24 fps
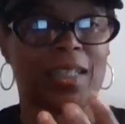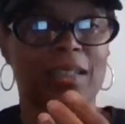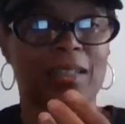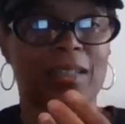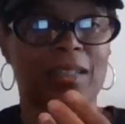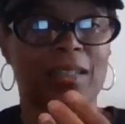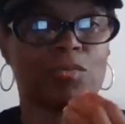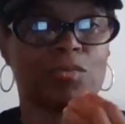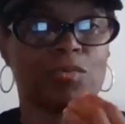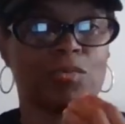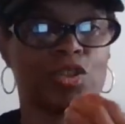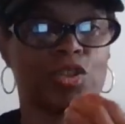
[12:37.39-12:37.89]
She
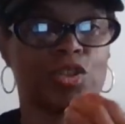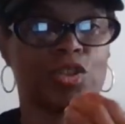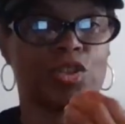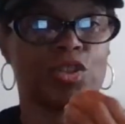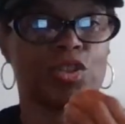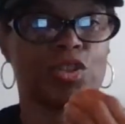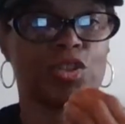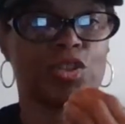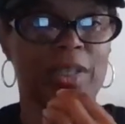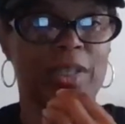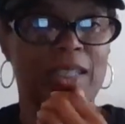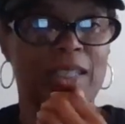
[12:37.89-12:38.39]
was so
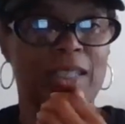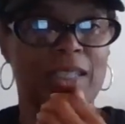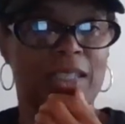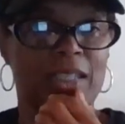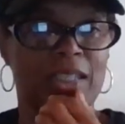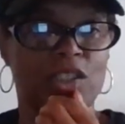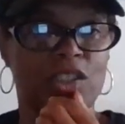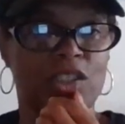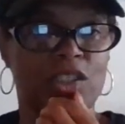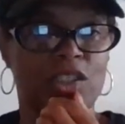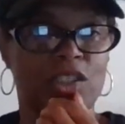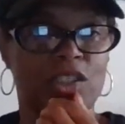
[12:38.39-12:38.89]
busy.
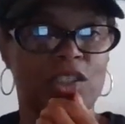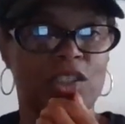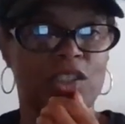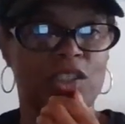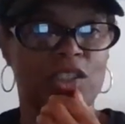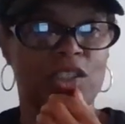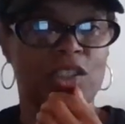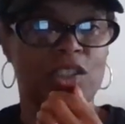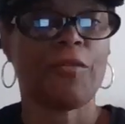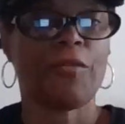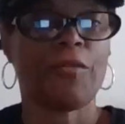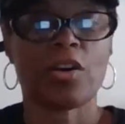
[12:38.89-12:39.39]
She brought
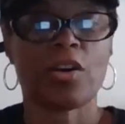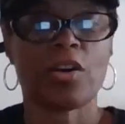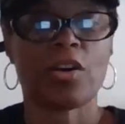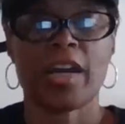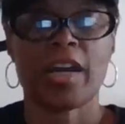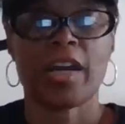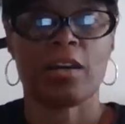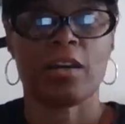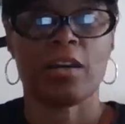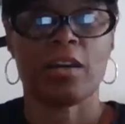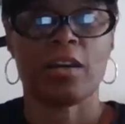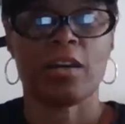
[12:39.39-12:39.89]
off her
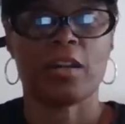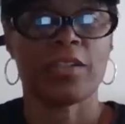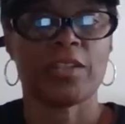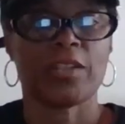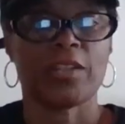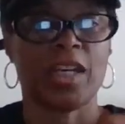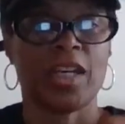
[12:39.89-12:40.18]
health.